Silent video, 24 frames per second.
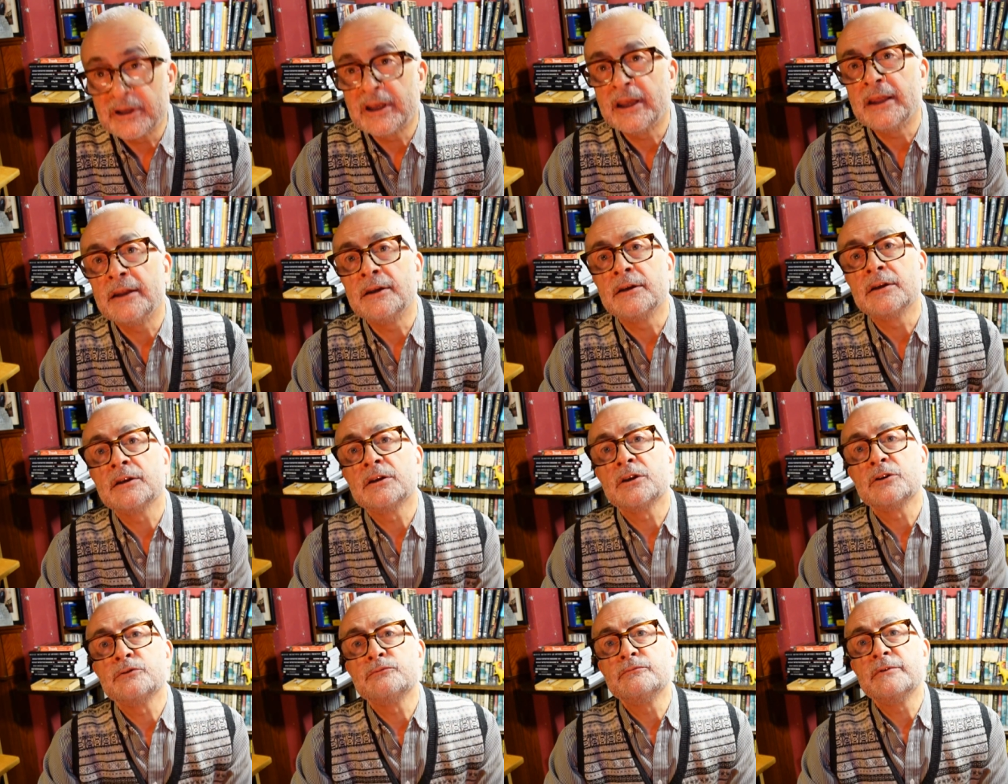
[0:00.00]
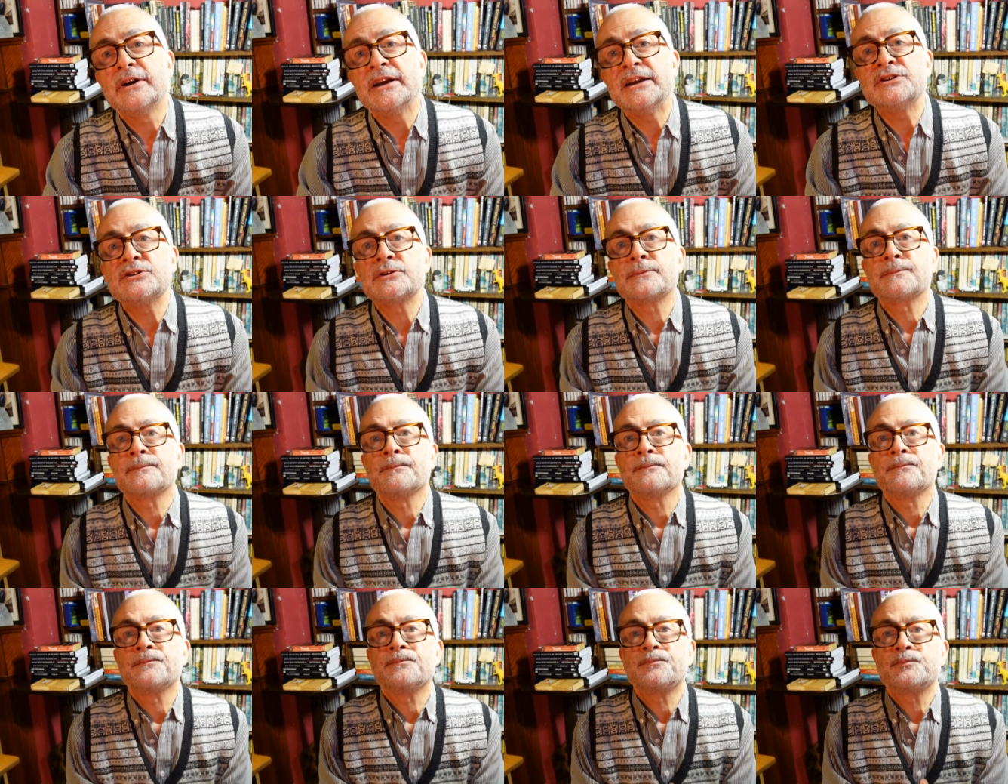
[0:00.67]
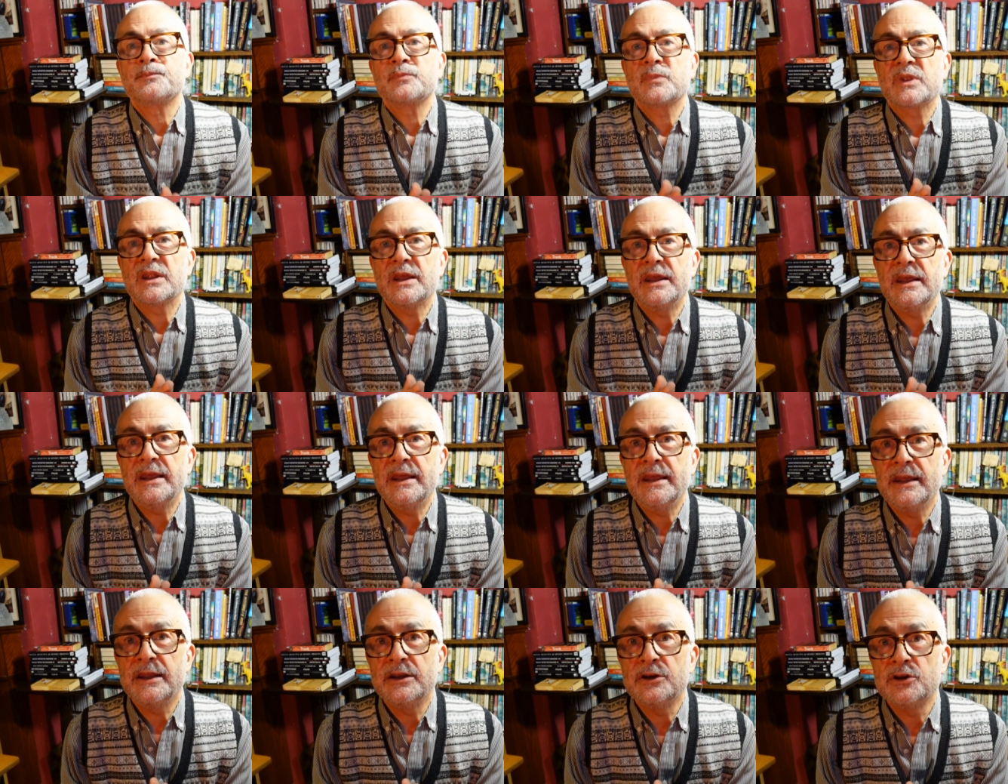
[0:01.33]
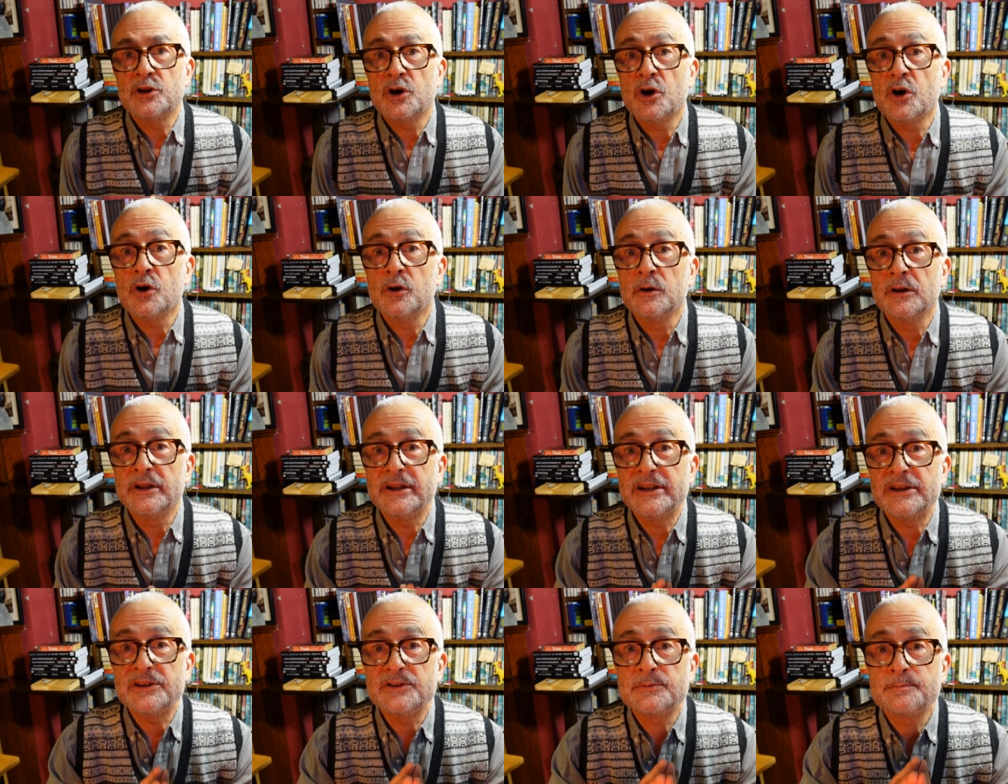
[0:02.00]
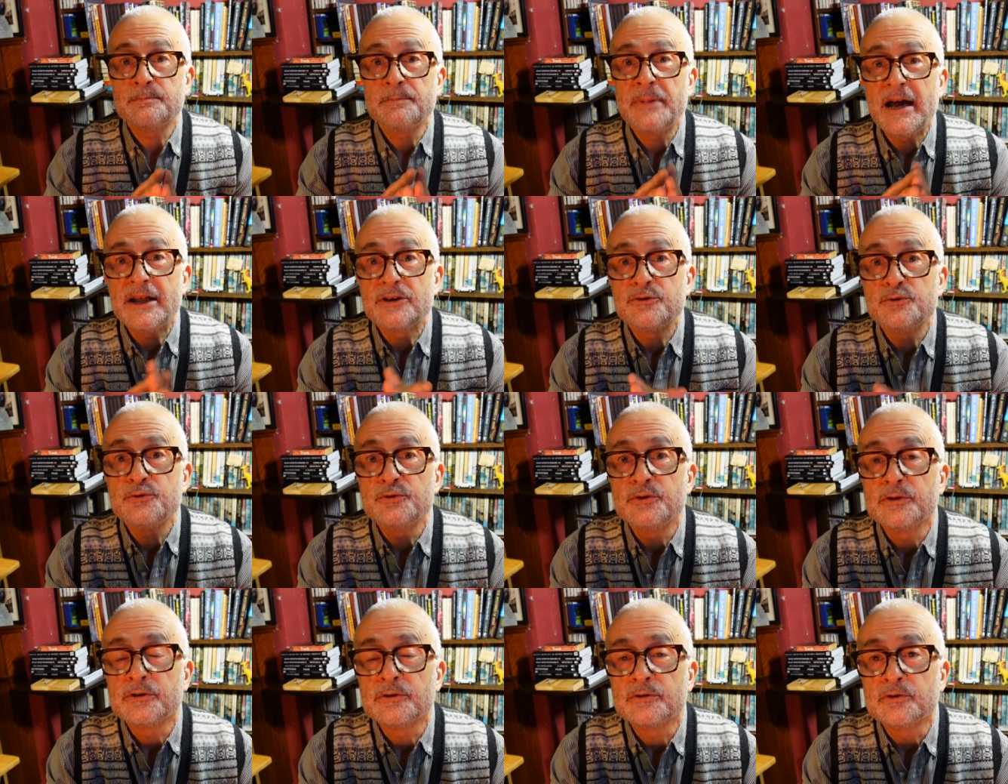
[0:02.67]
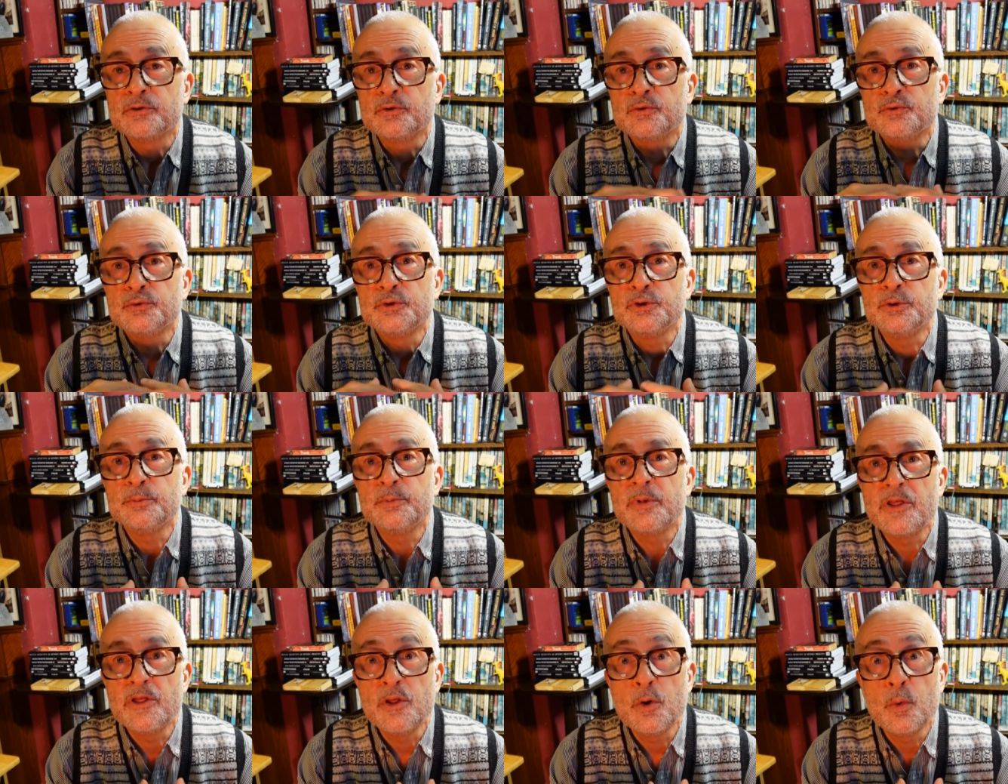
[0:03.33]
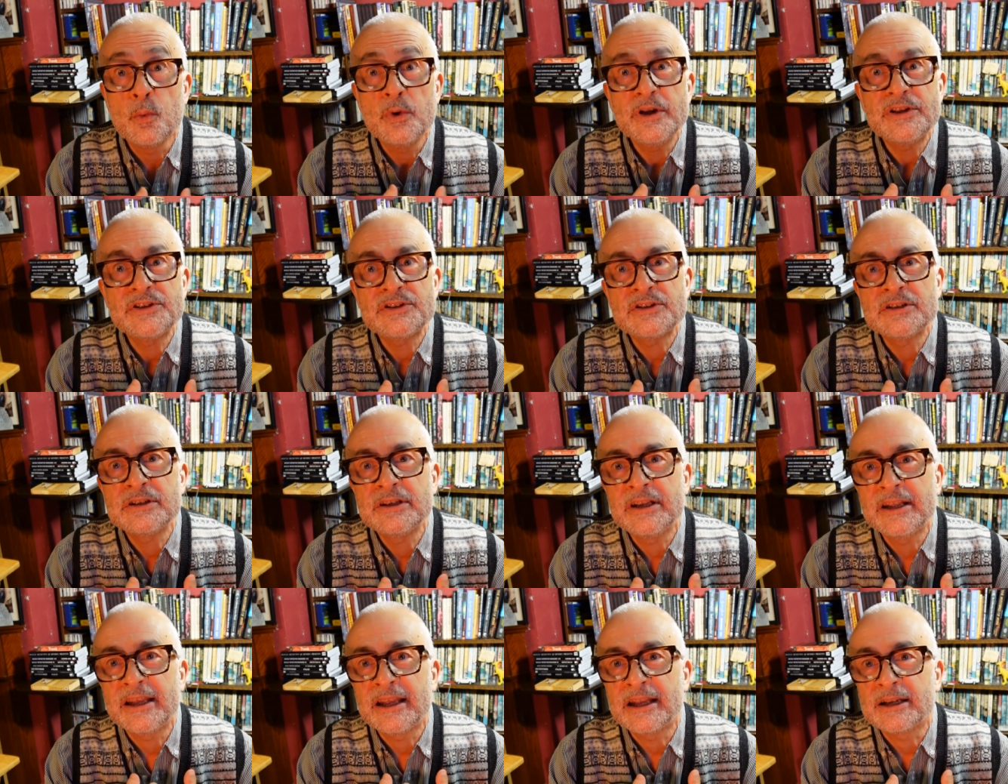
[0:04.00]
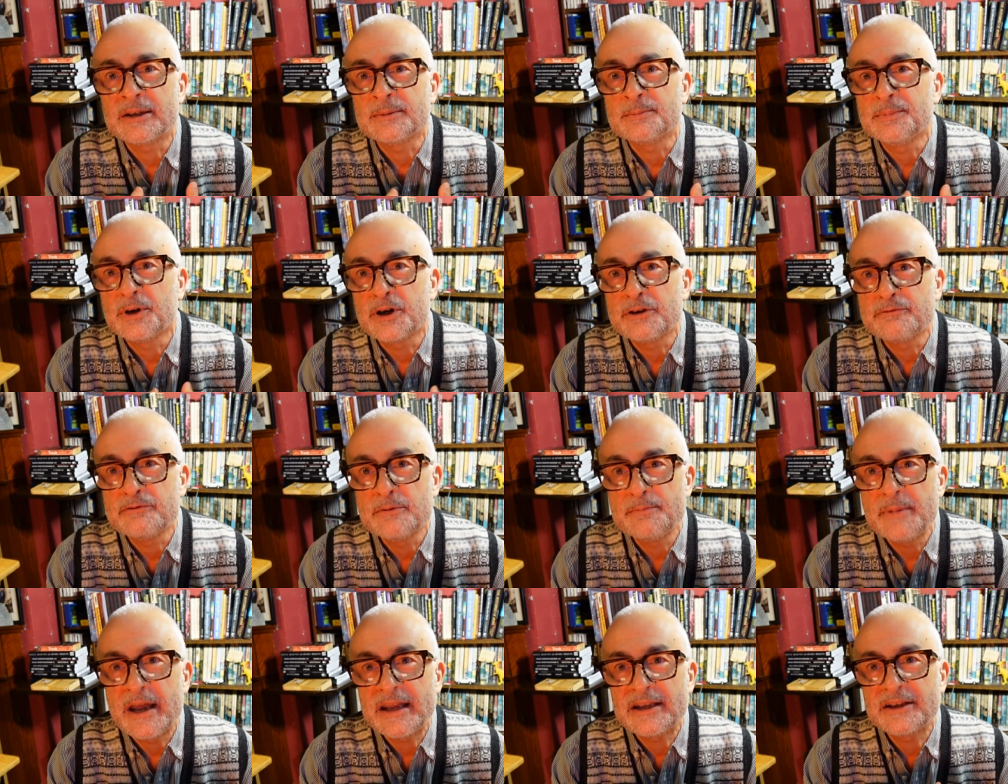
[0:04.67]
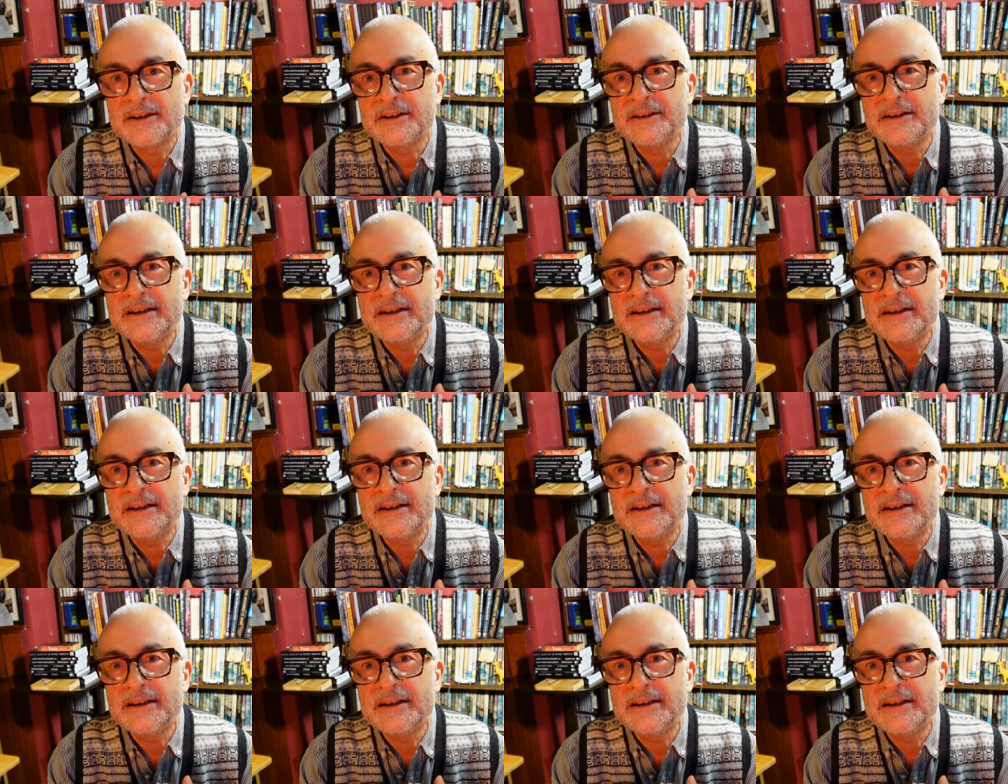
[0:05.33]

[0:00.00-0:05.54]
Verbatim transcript: Kindle, I read in Ollie's Patreon group The Whistling by Rebecca